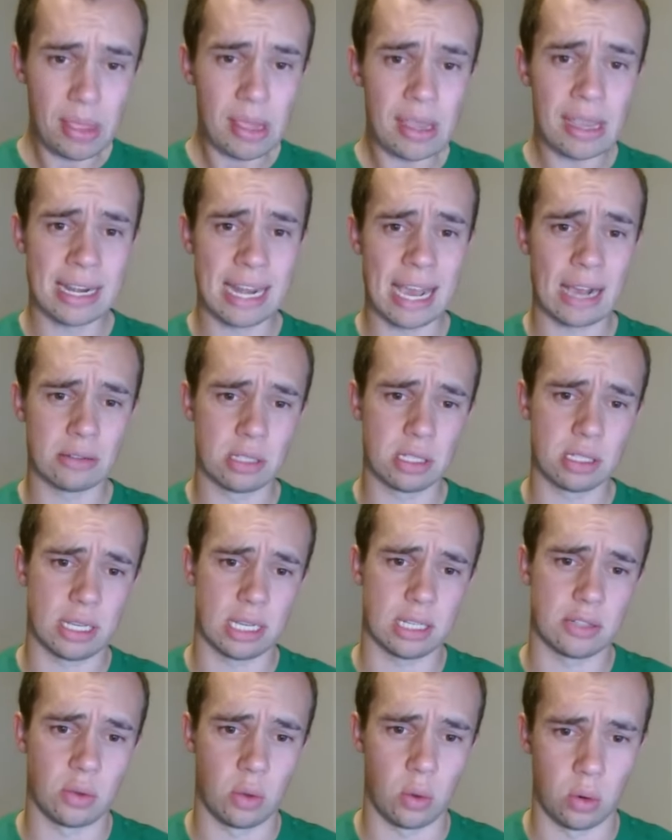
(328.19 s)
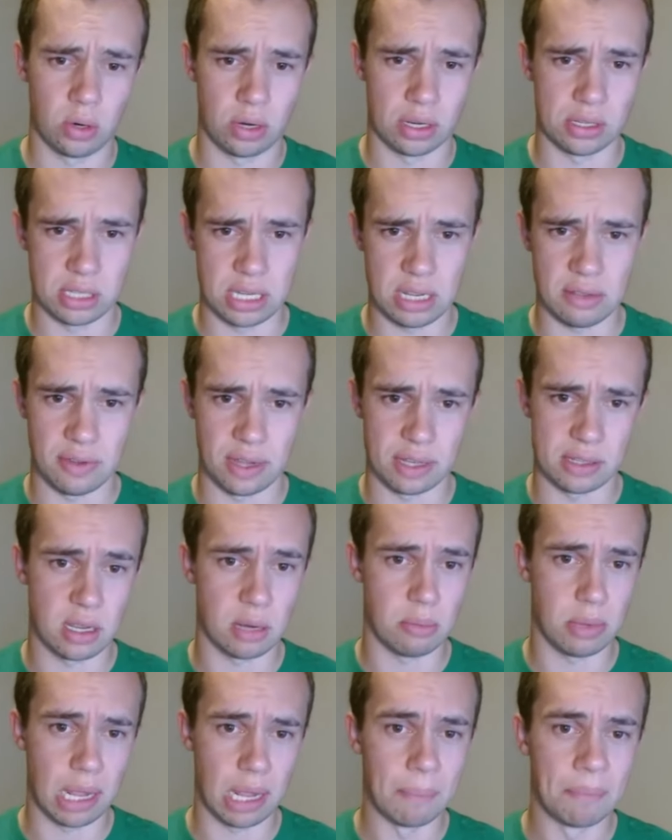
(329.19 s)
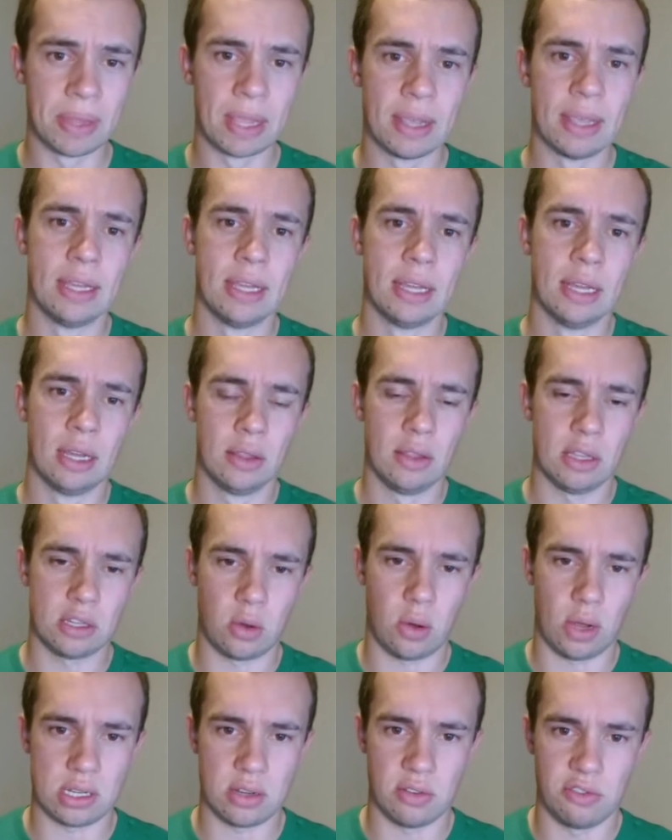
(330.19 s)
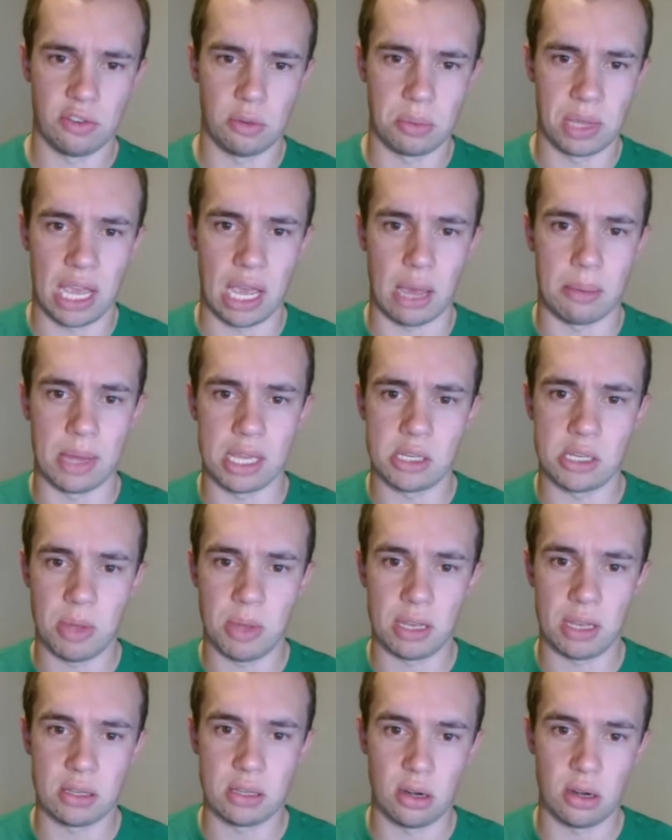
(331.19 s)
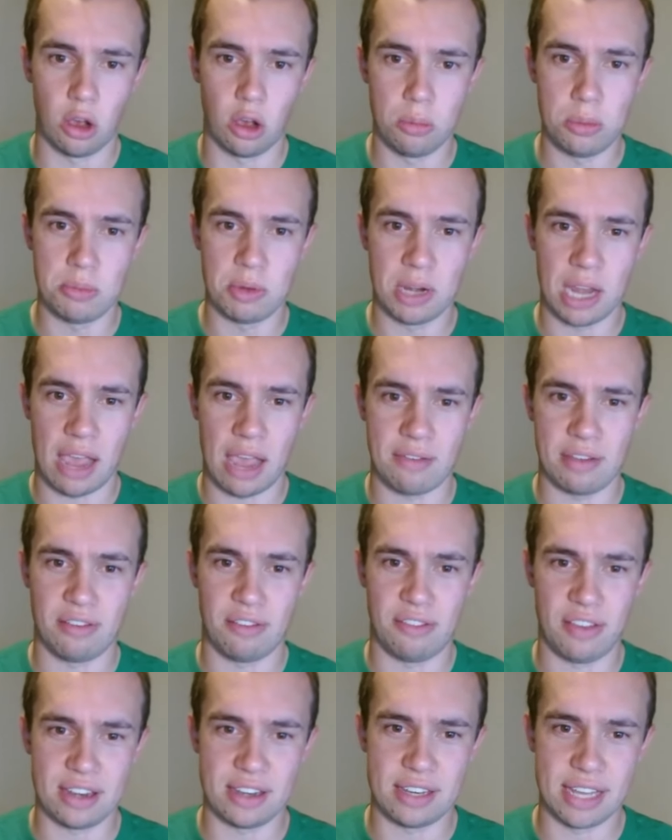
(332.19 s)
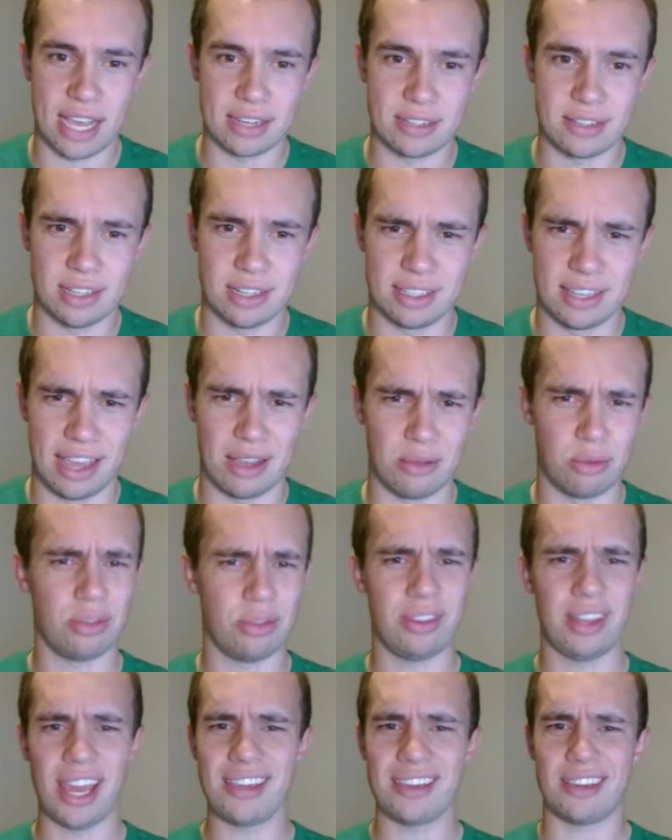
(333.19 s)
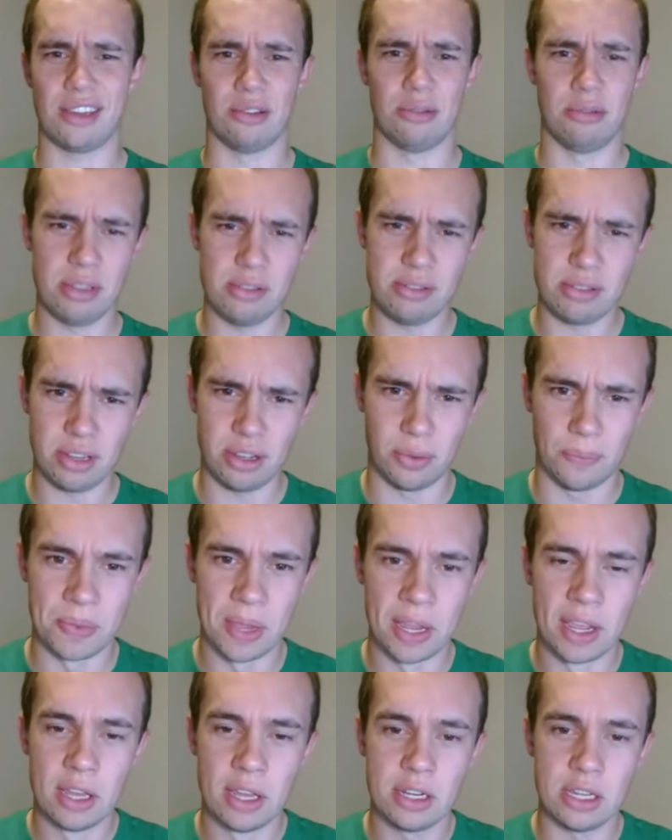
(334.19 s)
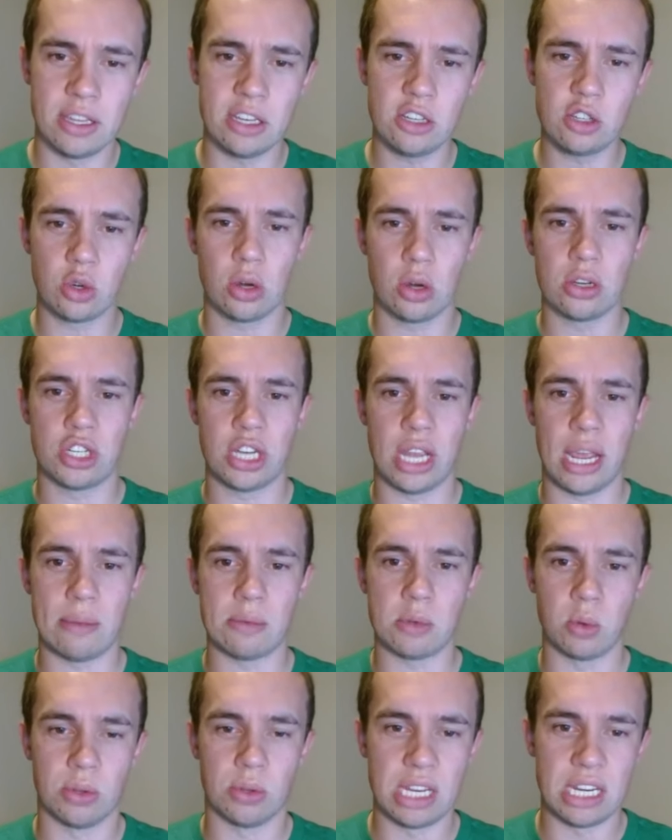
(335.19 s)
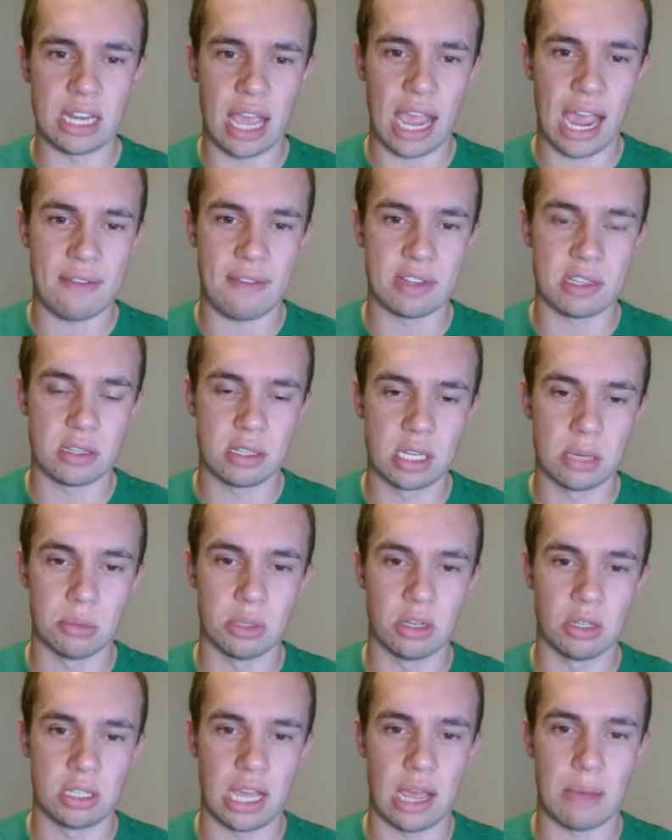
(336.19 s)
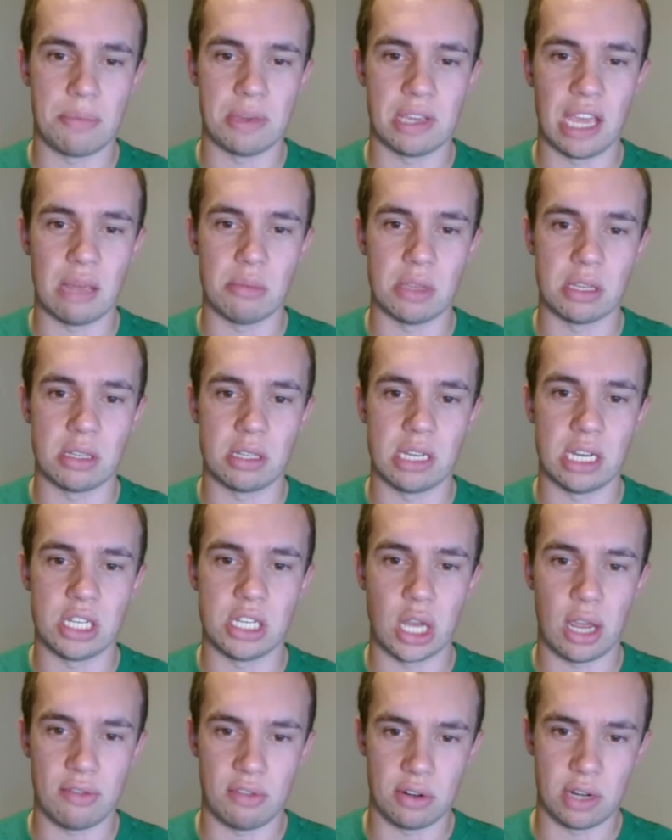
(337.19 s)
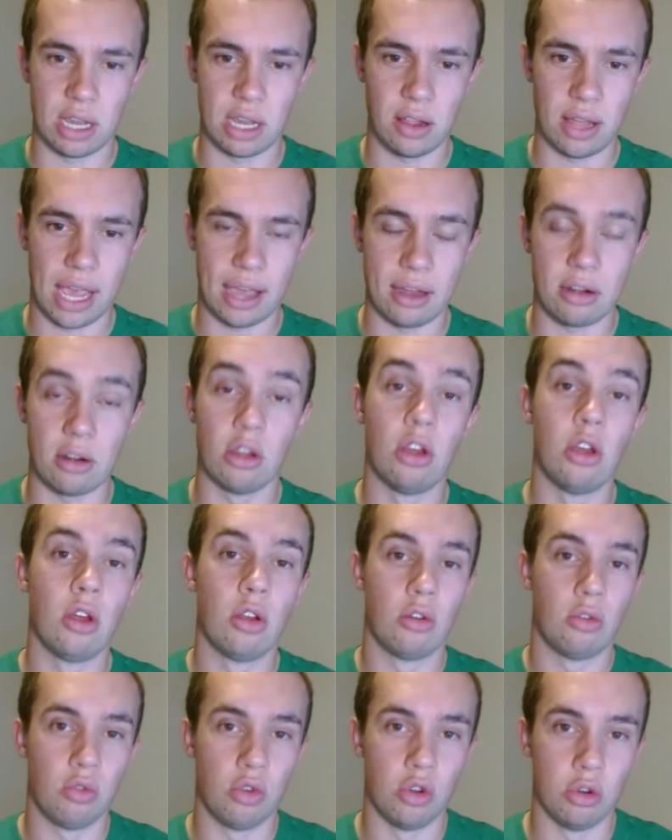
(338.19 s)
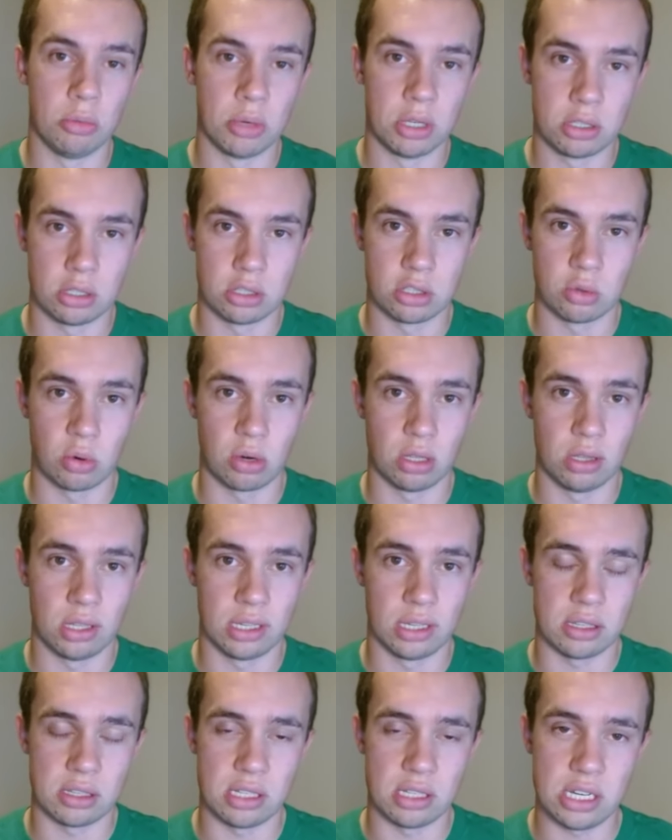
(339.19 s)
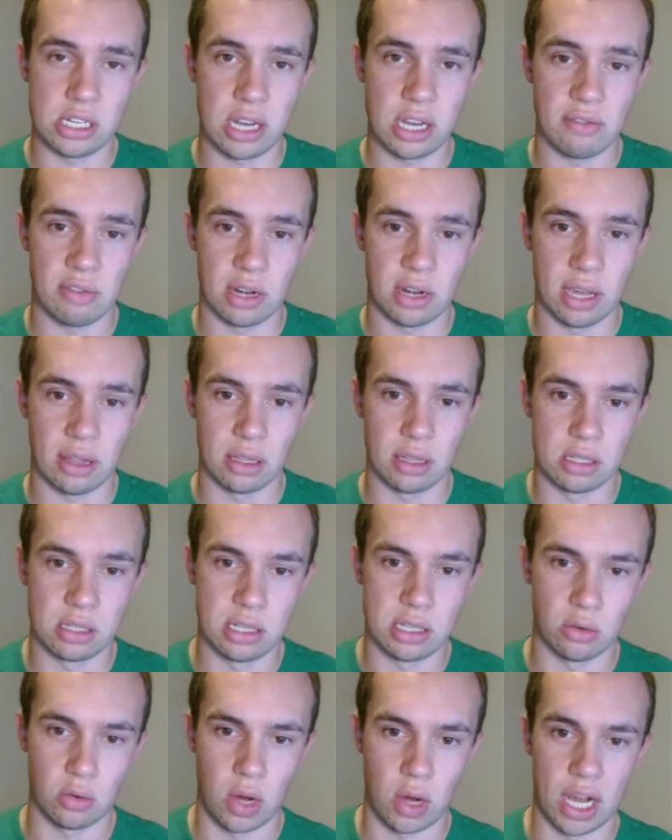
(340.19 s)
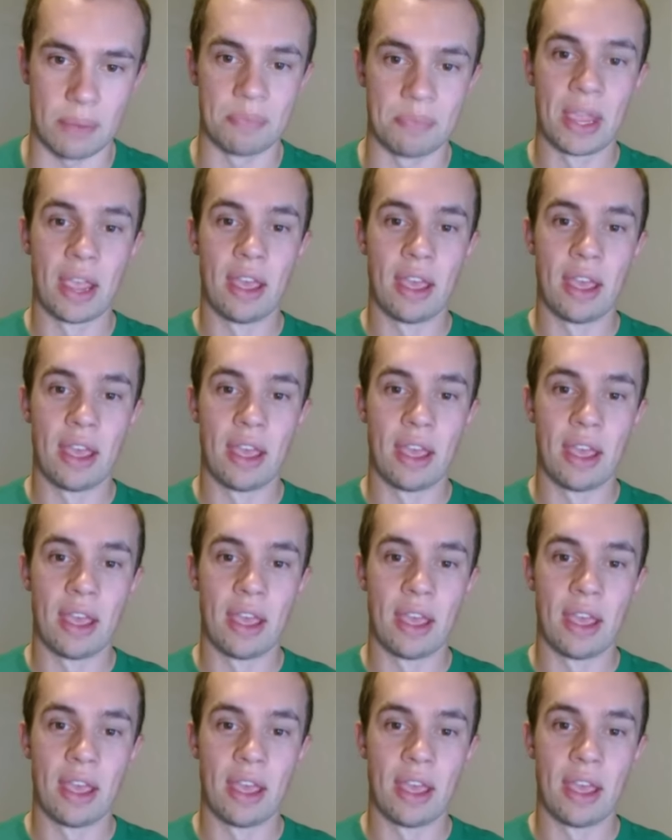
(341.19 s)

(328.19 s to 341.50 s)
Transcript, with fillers: and how successful Oregon's defense can be. This question from Cam. Hey, Spencer, hope you've been having a fantastic day. Well, thank you. You too. Do you think Jordan James will need to have a similar type of game that CJ Verdell had? Rumors are swirling that CJ Verdell is still running